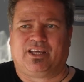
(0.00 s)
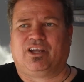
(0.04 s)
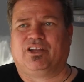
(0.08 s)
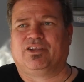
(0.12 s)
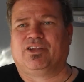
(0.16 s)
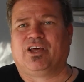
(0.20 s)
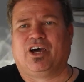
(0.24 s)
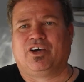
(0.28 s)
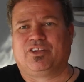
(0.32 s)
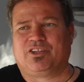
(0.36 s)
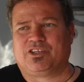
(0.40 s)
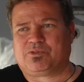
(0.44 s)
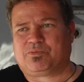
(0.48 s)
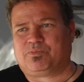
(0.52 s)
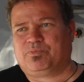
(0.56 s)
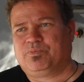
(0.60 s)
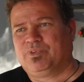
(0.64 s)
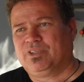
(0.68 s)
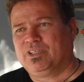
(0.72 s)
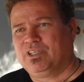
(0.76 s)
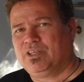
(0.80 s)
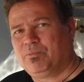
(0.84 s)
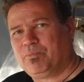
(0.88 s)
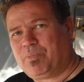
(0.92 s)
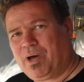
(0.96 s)
I know there's
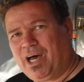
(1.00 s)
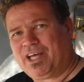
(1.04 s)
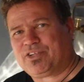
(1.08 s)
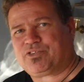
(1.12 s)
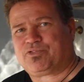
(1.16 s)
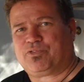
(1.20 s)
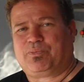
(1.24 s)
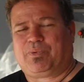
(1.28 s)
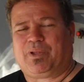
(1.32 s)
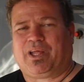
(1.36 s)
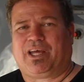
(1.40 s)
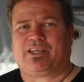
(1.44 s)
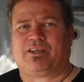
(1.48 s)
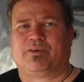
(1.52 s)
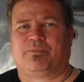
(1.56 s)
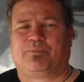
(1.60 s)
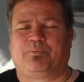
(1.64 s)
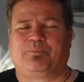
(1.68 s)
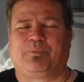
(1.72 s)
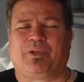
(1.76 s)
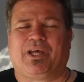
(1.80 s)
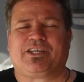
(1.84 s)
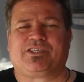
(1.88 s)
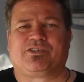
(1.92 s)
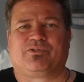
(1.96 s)
parts from
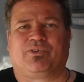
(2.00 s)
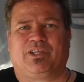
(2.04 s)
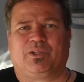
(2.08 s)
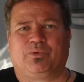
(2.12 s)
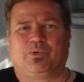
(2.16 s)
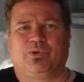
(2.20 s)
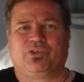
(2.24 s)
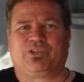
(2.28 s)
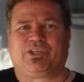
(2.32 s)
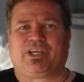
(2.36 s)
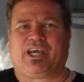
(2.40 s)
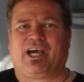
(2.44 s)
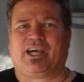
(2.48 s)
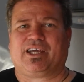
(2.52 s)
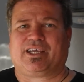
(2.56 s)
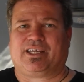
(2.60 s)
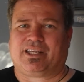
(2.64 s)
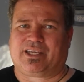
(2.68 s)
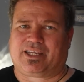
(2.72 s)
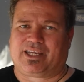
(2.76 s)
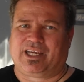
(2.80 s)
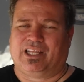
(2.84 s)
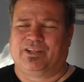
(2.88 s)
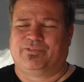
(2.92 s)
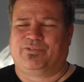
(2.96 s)
places around the world you can't get
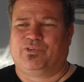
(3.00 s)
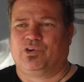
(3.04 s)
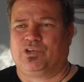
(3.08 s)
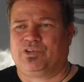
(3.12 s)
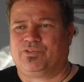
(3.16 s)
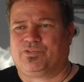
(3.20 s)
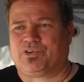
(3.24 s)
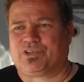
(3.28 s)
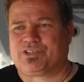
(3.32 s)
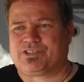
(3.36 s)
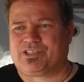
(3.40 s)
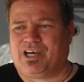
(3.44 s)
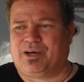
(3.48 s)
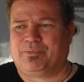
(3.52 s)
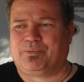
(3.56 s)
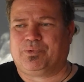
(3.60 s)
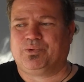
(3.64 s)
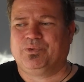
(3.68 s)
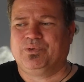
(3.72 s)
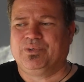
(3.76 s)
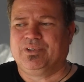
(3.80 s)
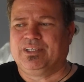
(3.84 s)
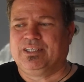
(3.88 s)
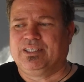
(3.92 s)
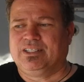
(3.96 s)
it, California for example,
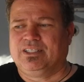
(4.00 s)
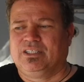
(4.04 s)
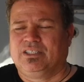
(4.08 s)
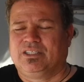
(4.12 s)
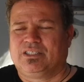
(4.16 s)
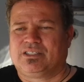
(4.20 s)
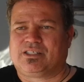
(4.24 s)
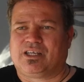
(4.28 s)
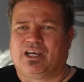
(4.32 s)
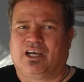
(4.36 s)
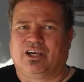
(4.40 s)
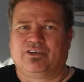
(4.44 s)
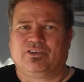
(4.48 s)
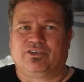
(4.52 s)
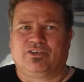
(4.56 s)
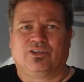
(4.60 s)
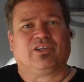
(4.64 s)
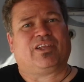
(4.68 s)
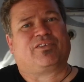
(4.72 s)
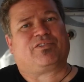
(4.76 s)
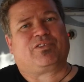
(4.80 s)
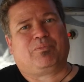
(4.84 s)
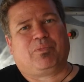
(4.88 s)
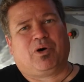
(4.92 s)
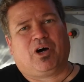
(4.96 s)
so you'll
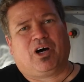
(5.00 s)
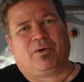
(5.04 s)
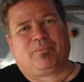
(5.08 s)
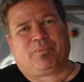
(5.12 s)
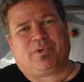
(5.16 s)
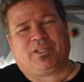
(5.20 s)
have to buy it.